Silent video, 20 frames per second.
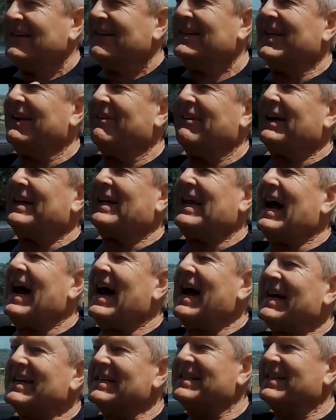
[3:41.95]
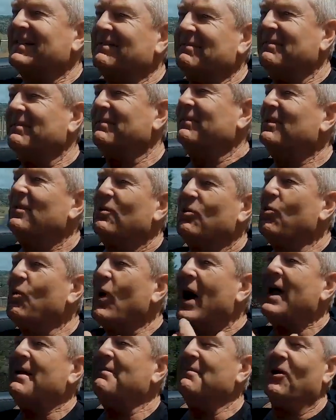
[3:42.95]
There are cars
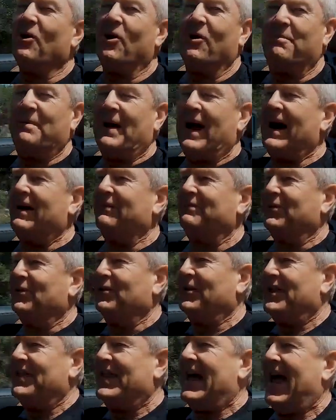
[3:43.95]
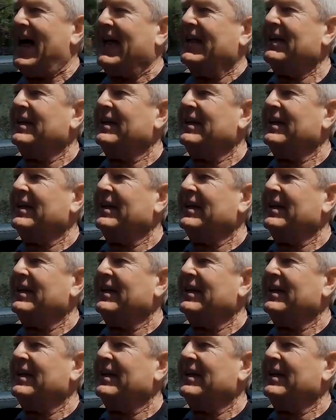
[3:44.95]
way more powerful than that.